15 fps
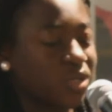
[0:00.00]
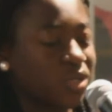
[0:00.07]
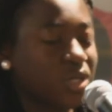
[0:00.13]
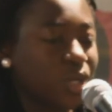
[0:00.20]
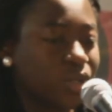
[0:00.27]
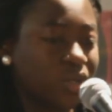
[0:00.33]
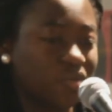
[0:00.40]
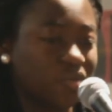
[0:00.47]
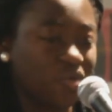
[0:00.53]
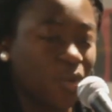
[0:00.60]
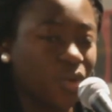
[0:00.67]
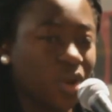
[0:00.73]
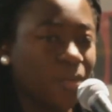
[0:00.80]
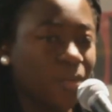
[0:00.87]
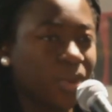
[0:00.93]
childhood and
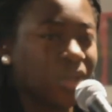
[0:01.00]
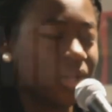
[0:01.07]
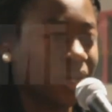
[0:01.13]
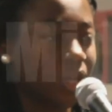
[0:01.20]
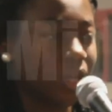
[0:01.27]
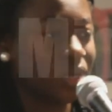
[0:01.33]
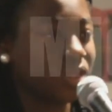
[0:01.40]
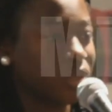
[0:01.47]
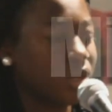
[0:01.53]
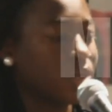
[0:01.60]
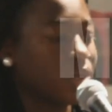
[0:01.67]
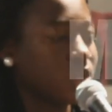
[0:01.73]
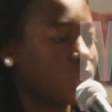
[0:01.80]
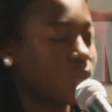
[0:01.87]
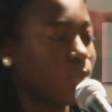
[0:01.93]
growing up, but it kind of turned
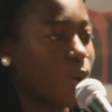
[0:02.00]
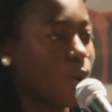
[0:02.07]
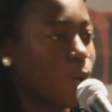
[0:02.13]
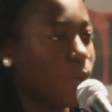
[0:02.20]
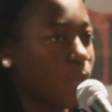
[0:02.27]
into a poem